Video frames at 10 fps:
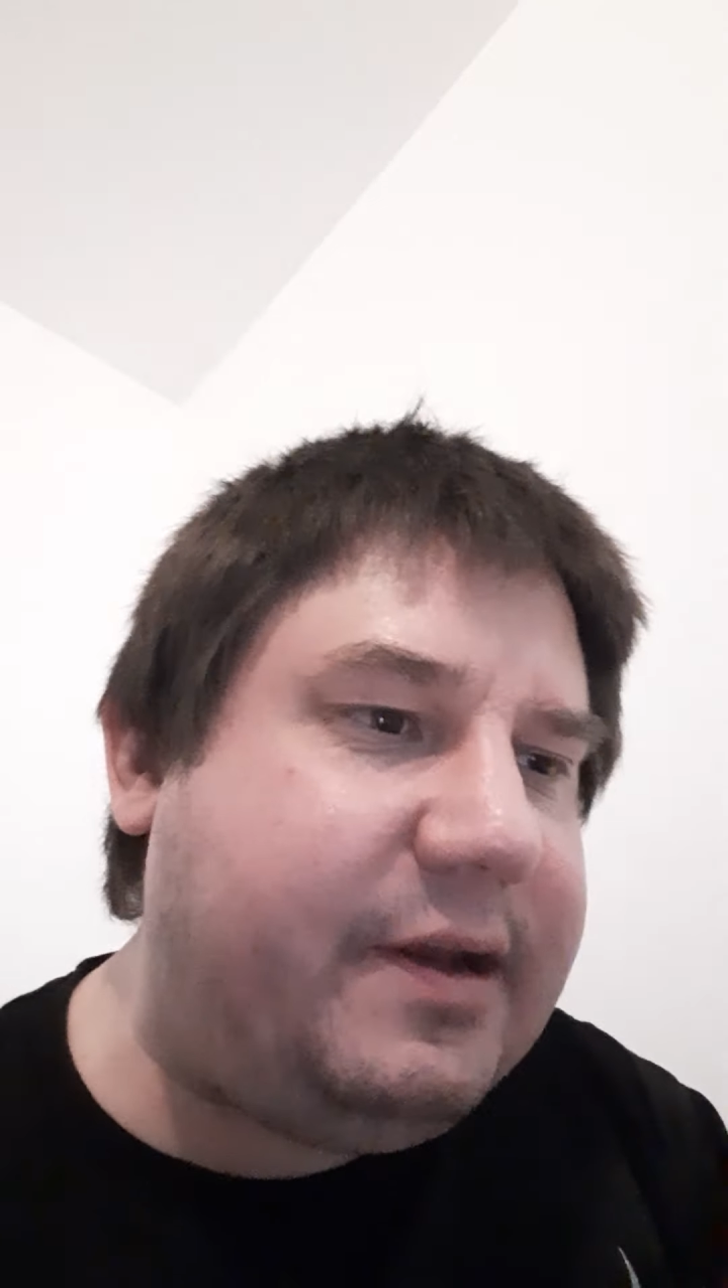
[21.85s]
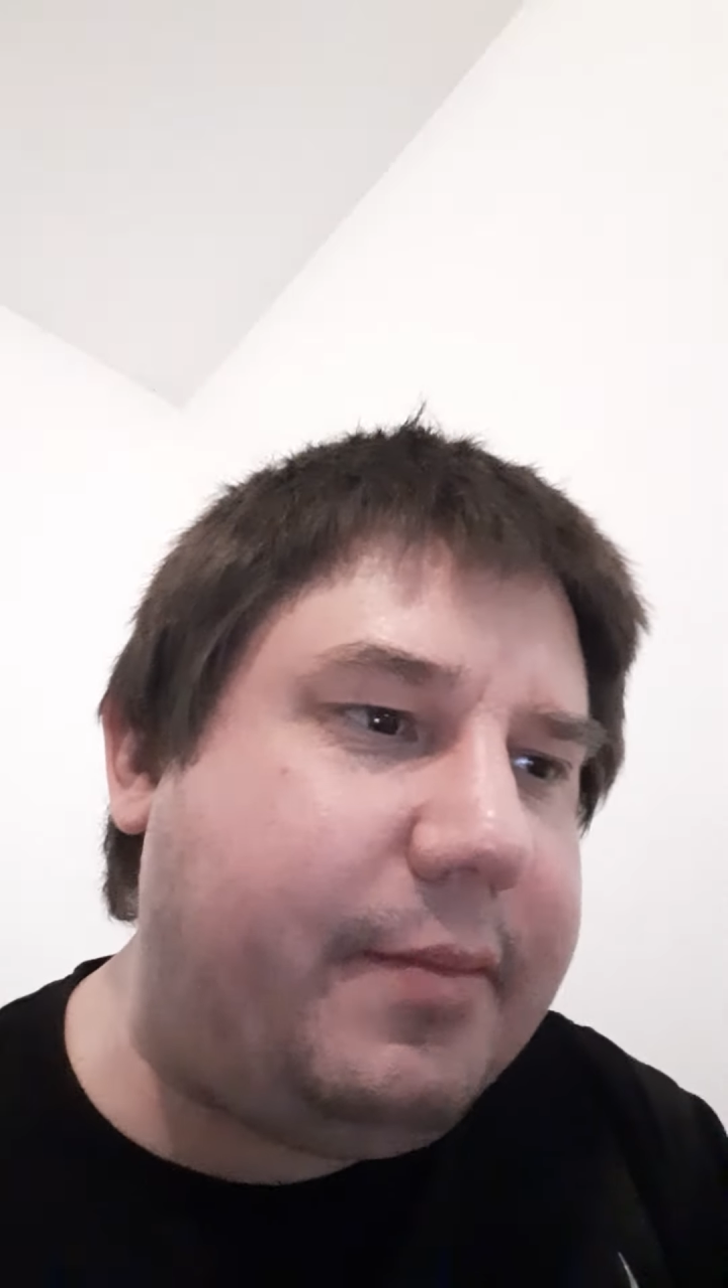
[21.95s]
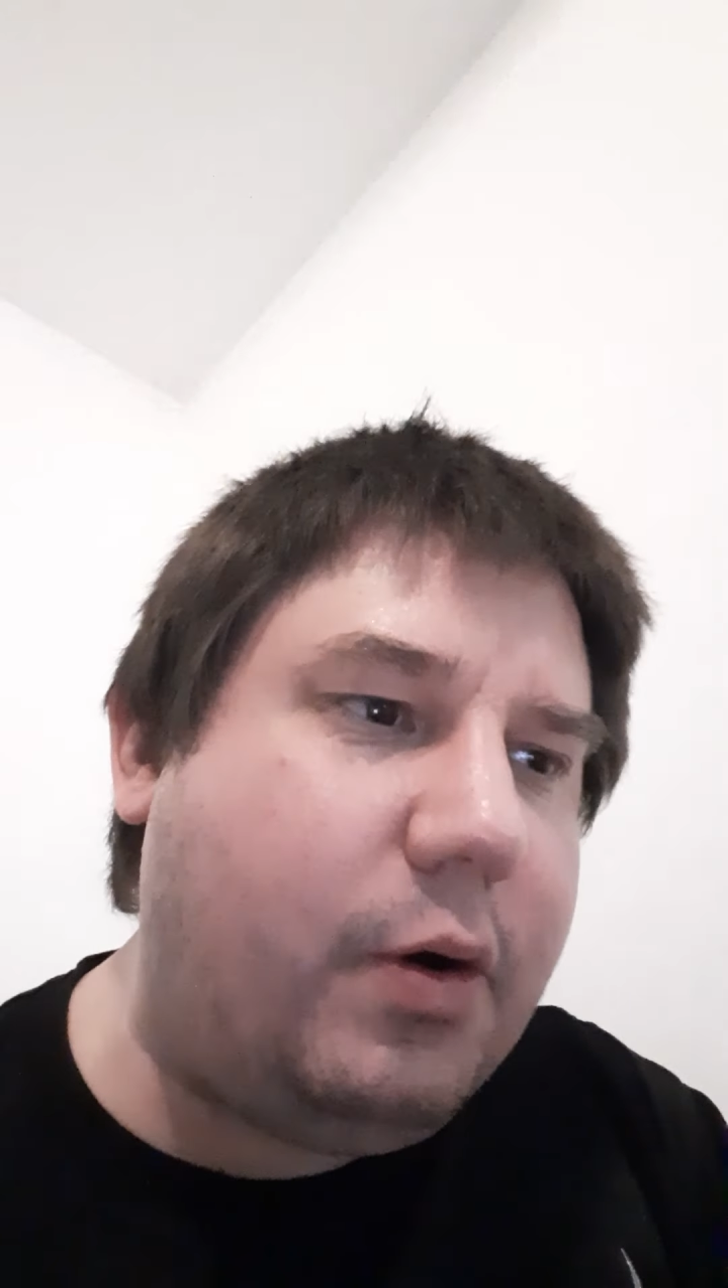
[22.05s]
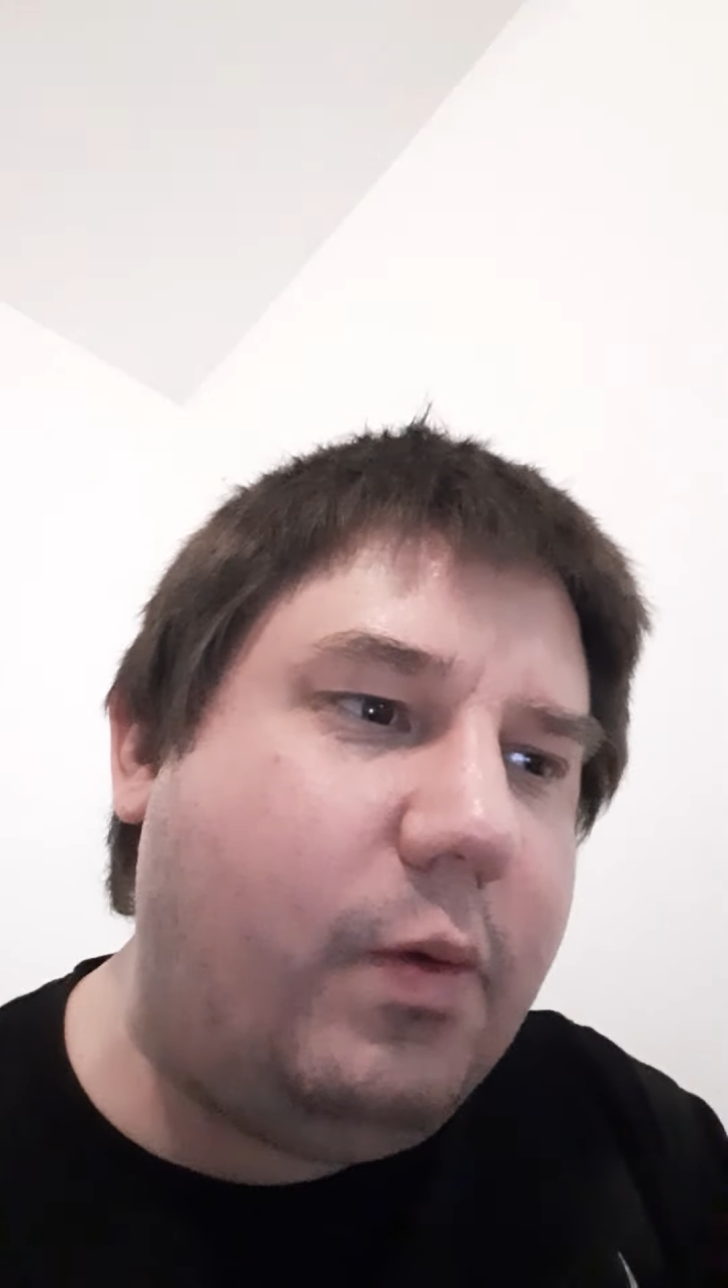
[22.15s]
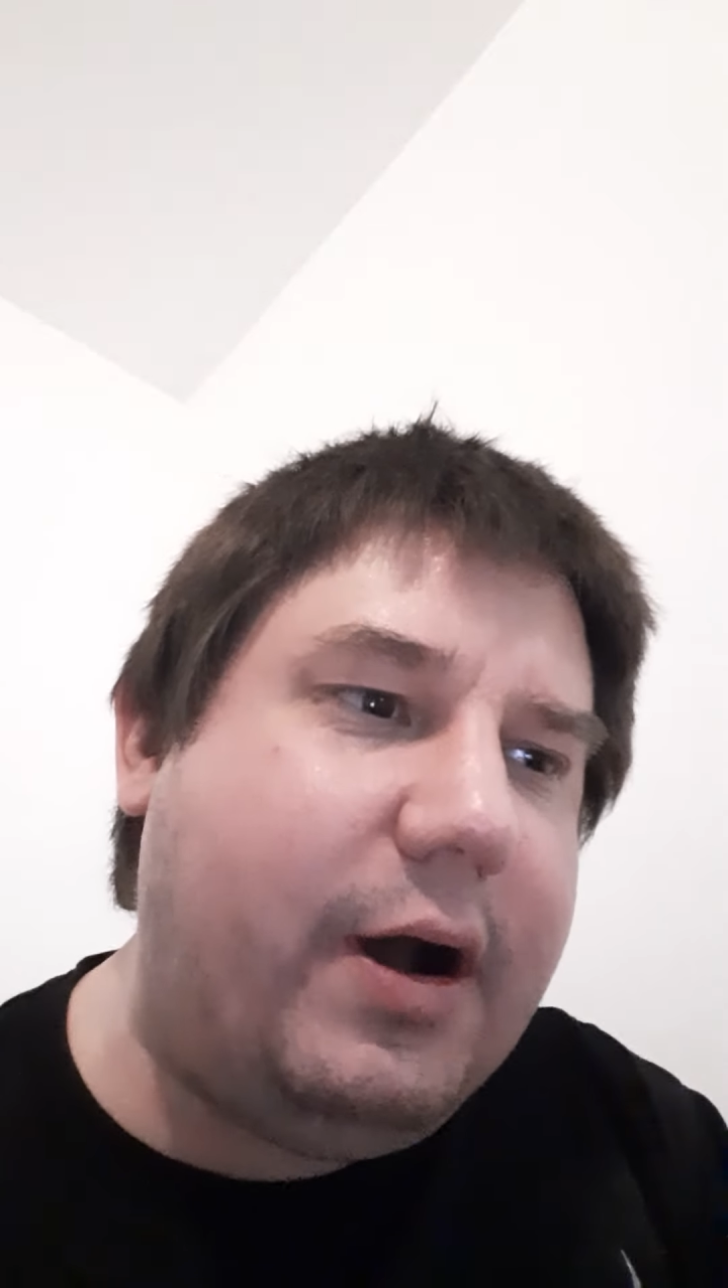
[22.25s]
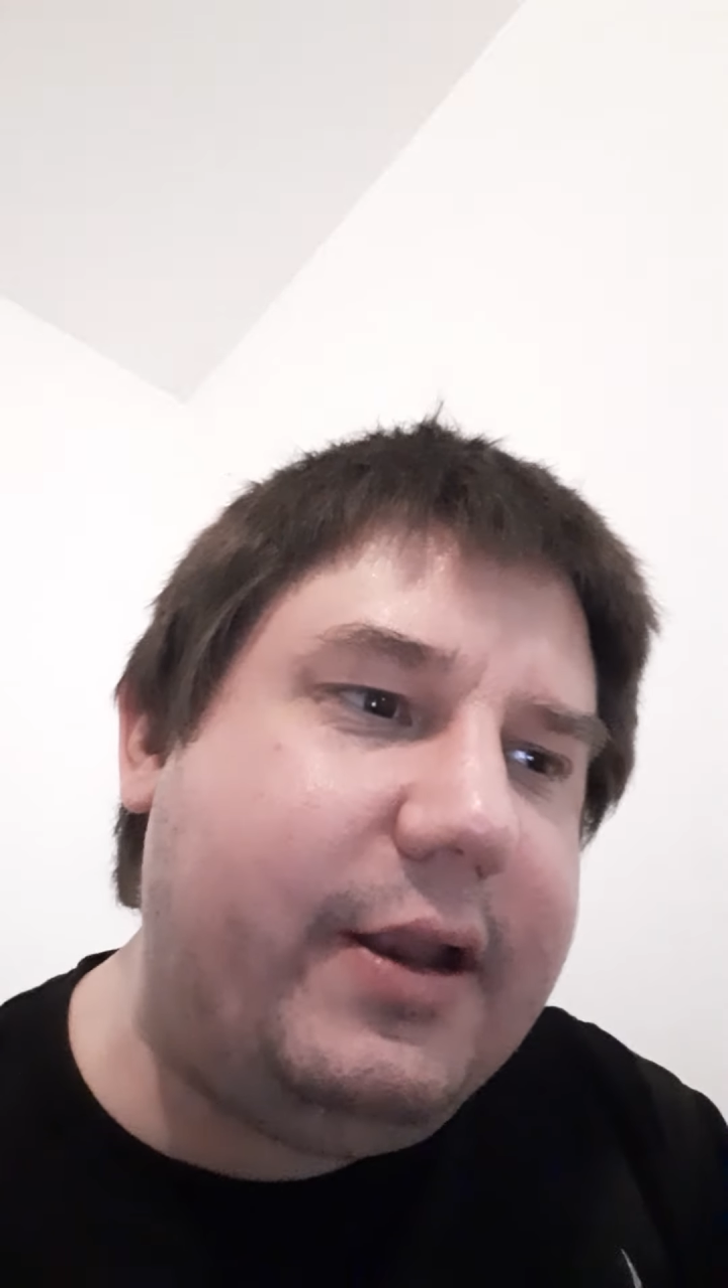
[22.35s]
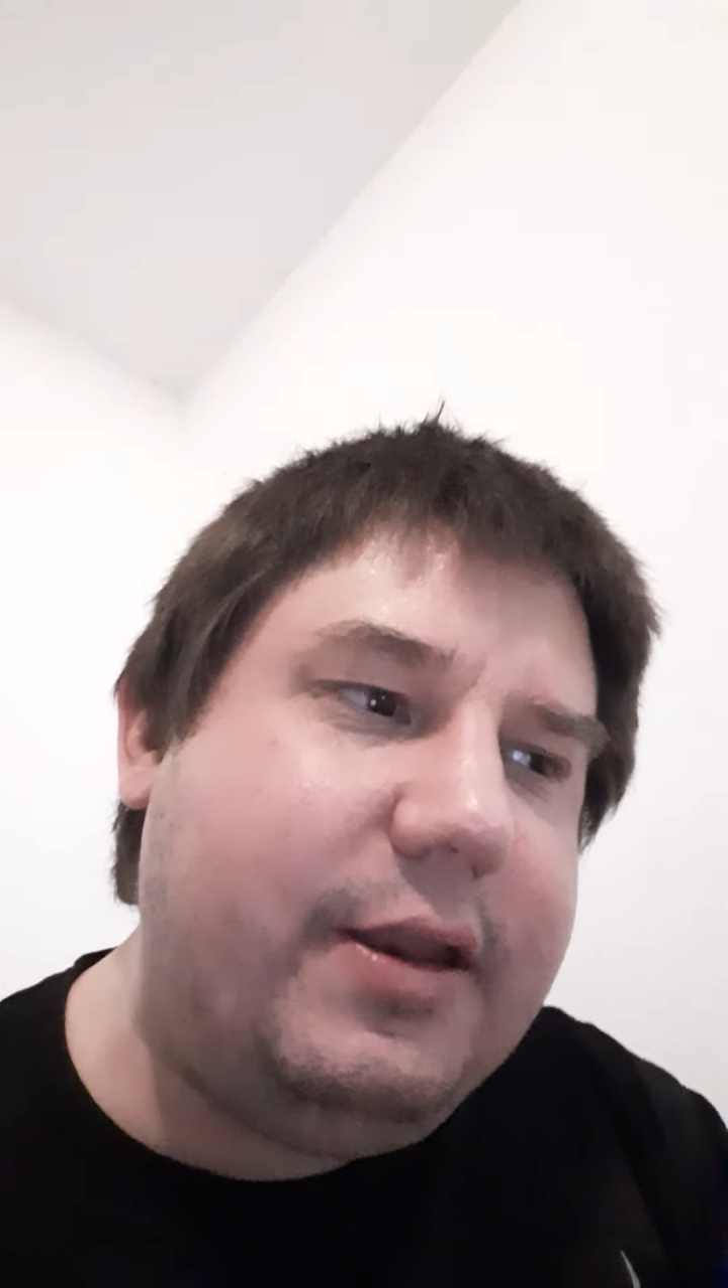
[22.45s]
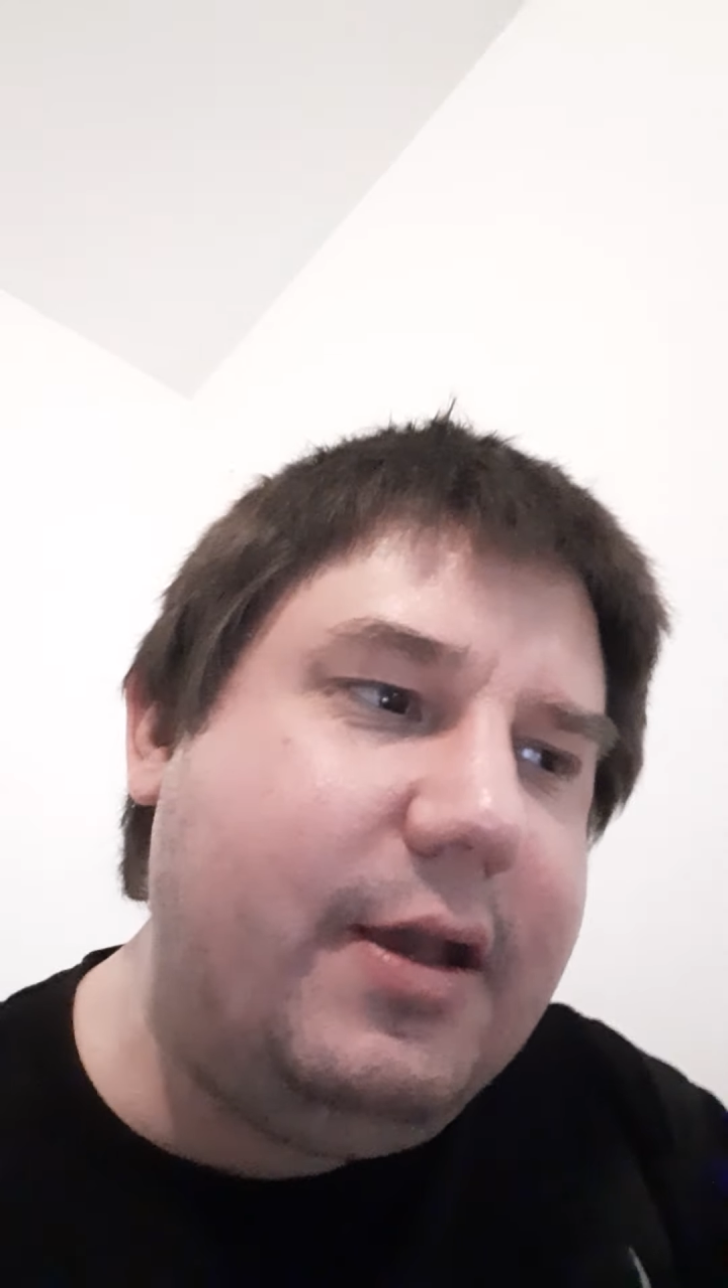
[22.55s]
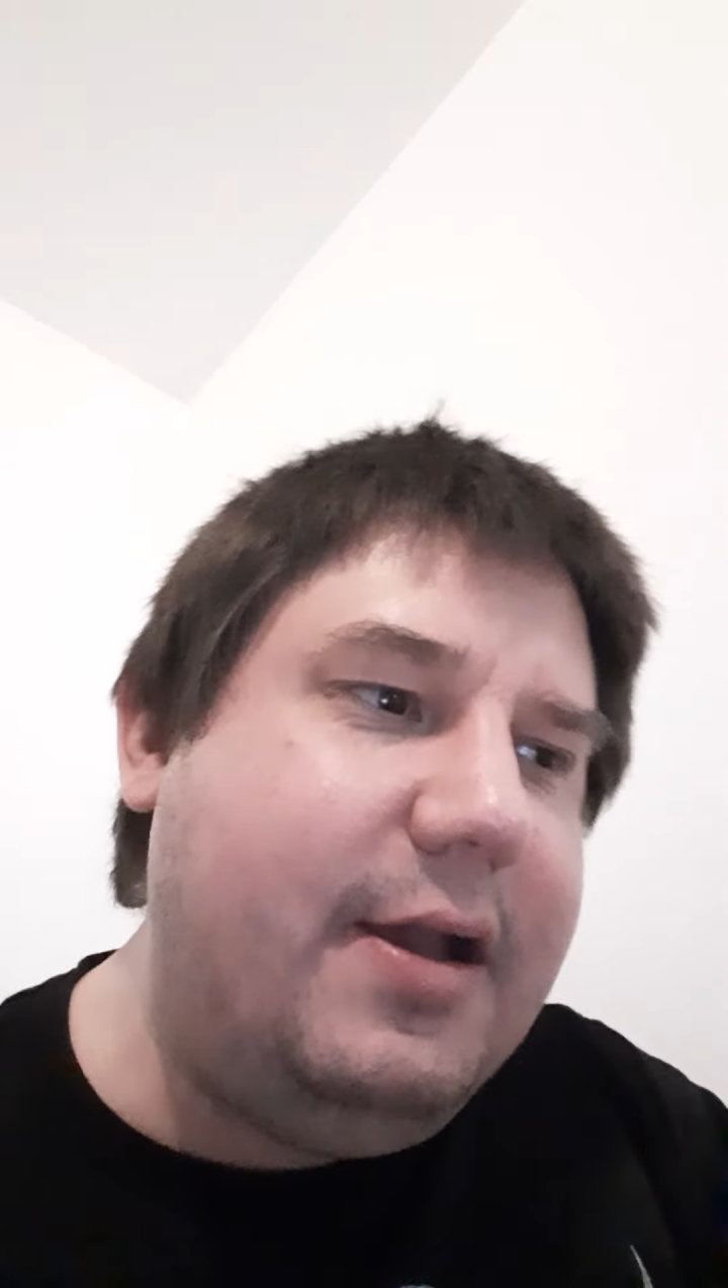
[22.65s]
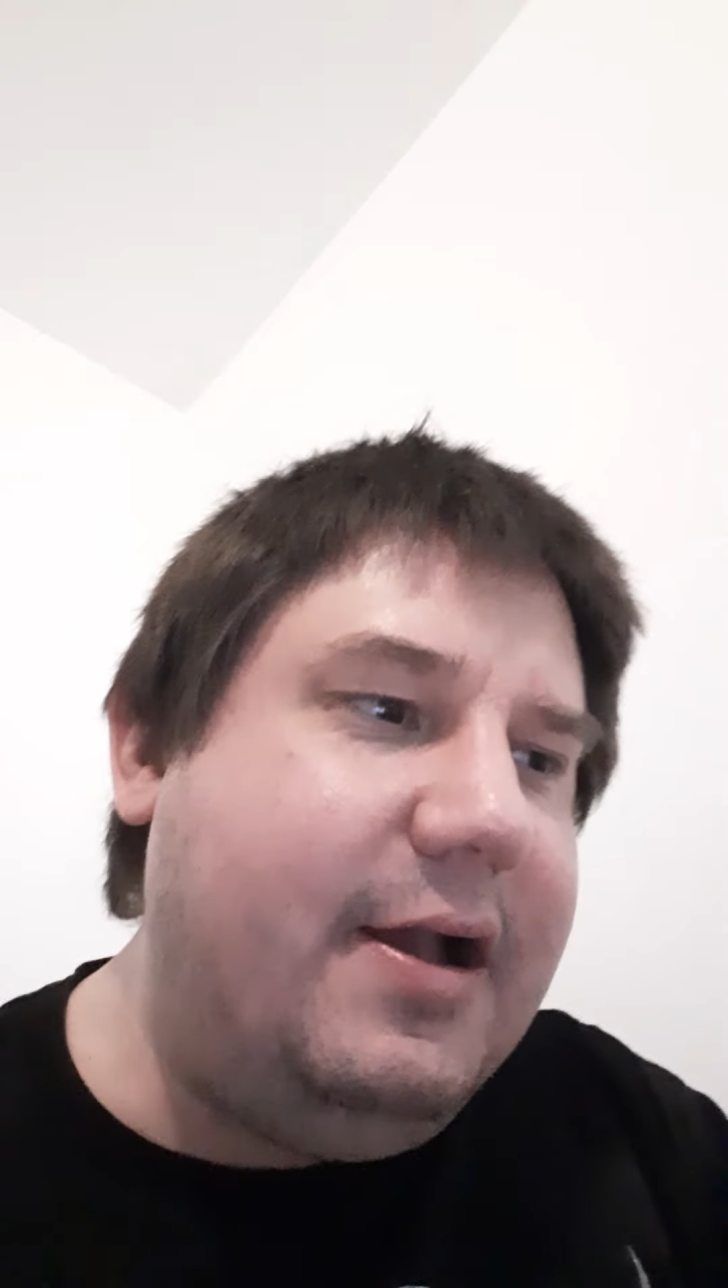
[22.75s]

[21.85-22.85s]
number one.